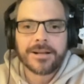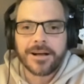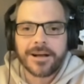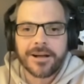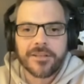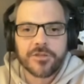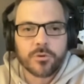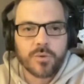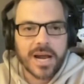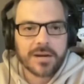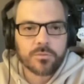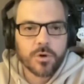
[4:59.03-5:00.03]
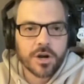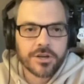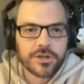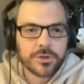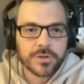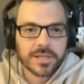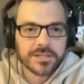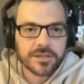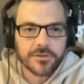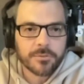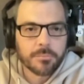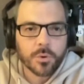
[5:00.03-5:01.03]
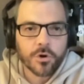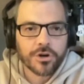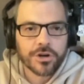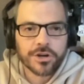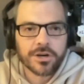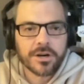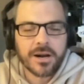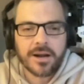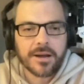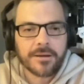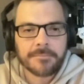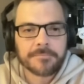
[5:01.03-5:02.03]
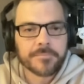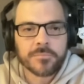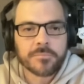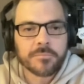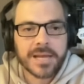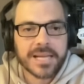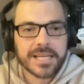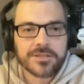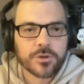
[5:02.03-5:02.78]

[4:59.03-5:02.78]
The Radwan units on the border make it so